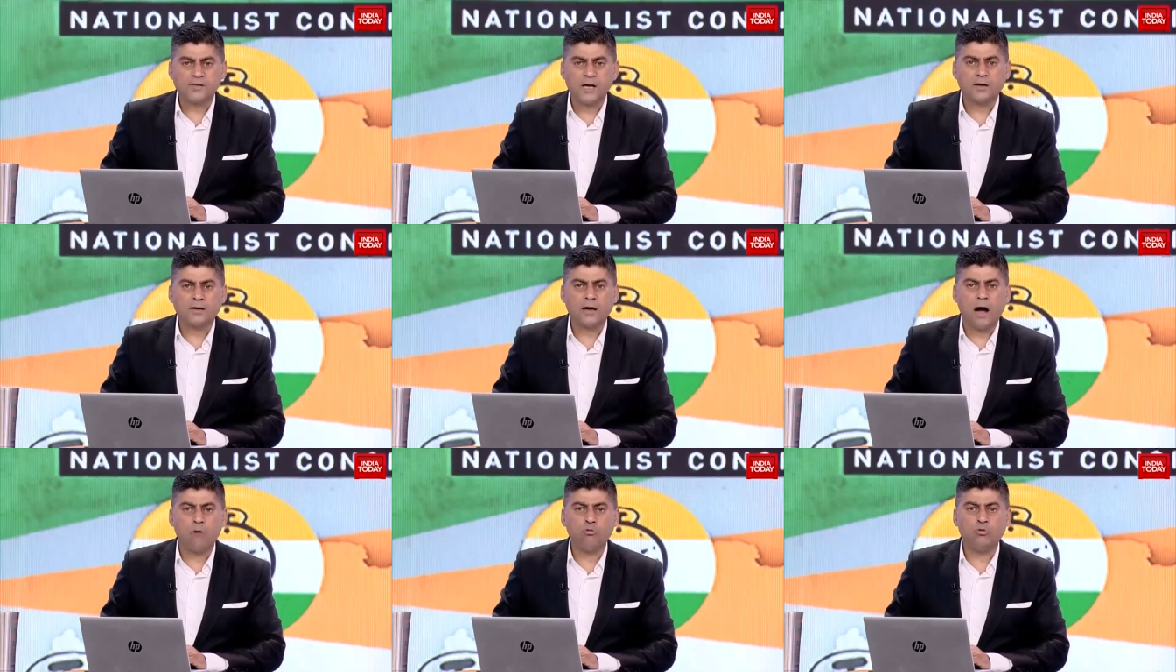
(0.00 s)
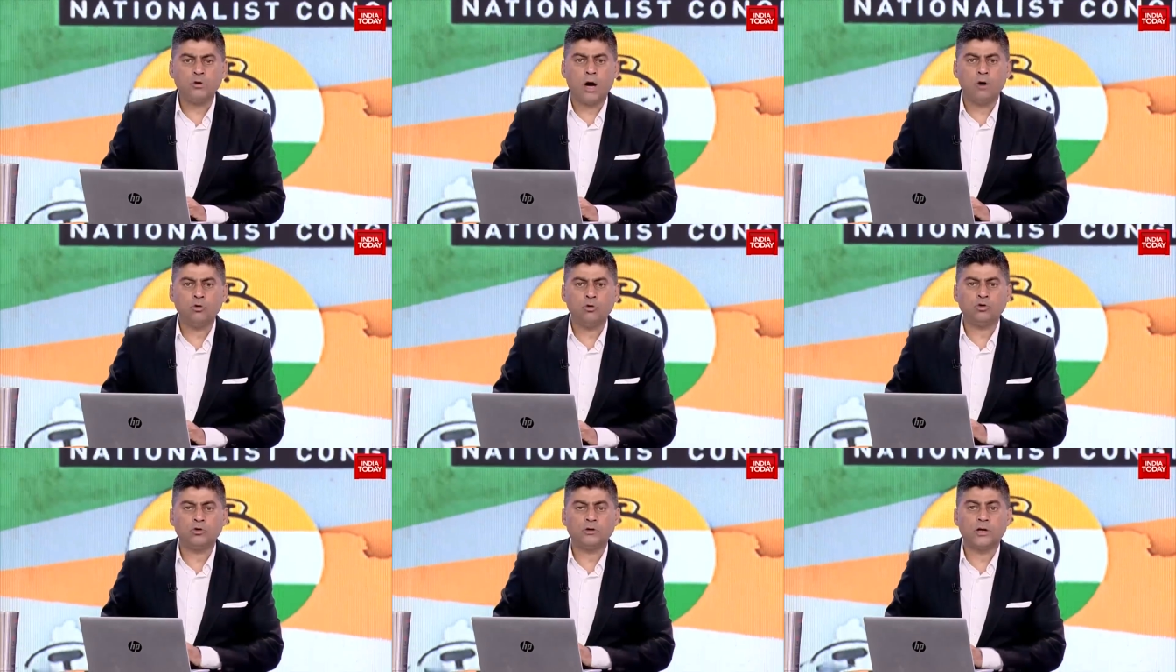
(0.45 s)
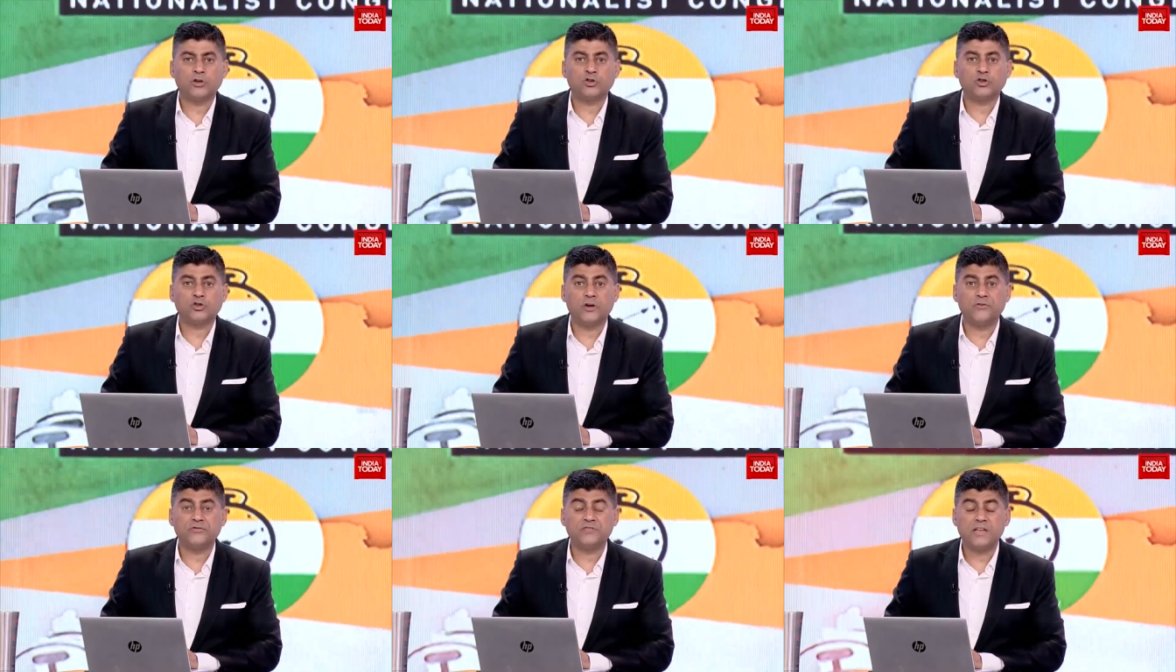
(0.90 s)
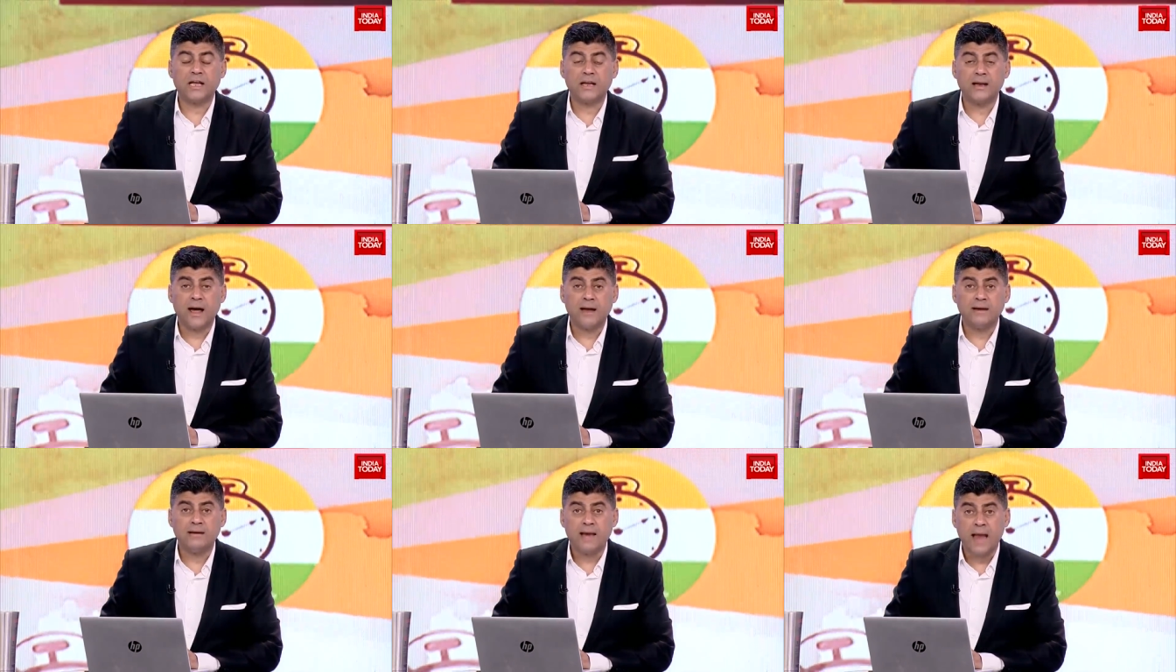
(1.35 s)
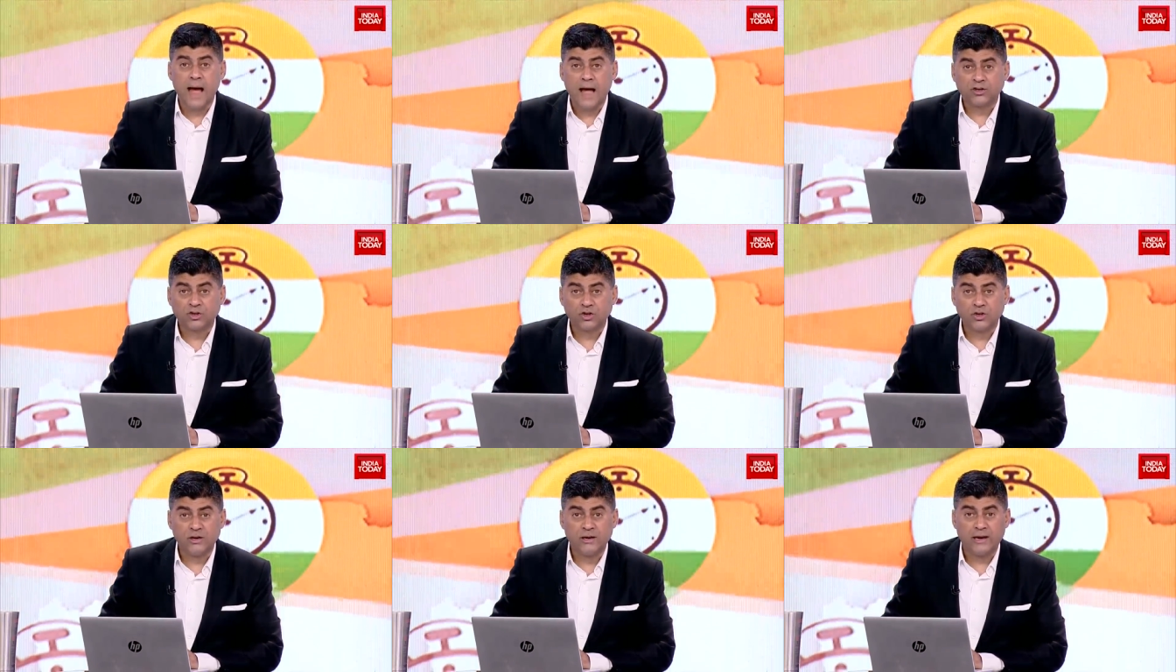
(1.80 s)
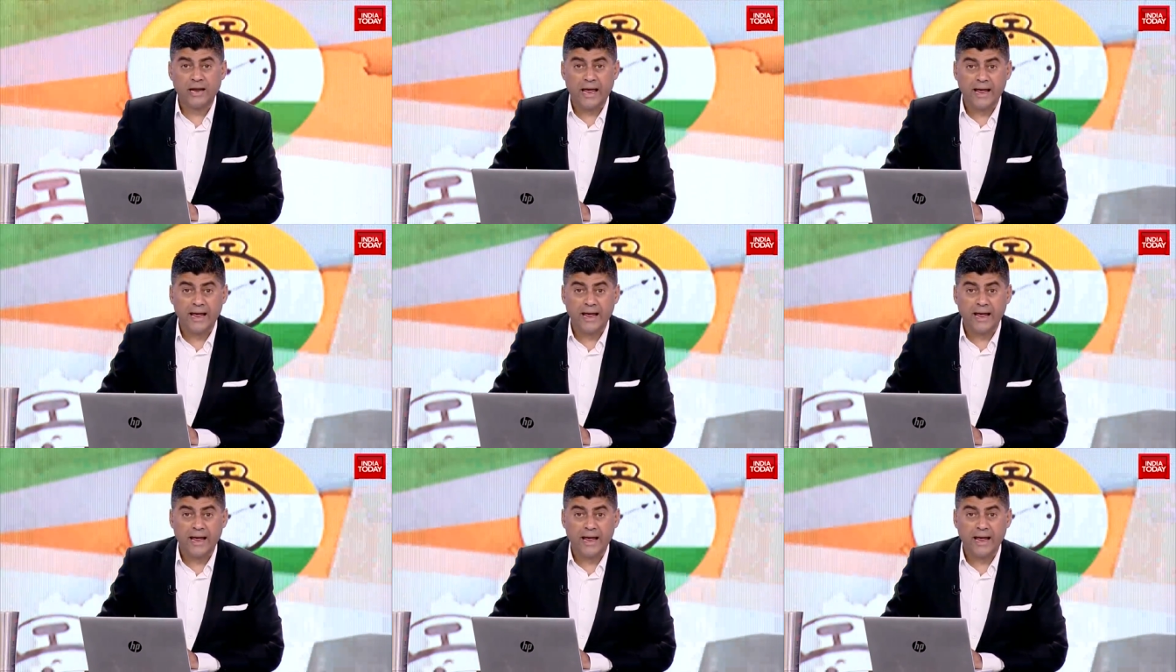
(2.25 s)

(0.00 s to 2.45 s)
is the countdown to the Shiv Sena National